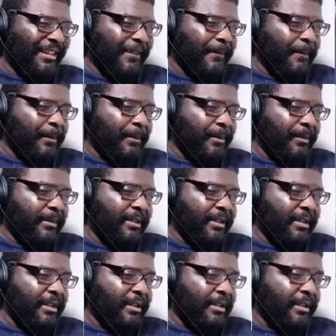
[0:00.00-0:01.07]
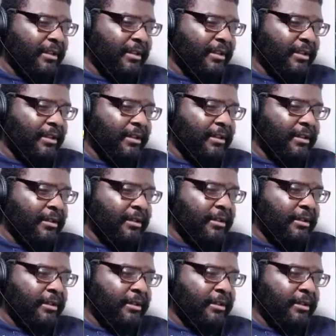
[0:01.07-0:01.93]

Nobody speaks.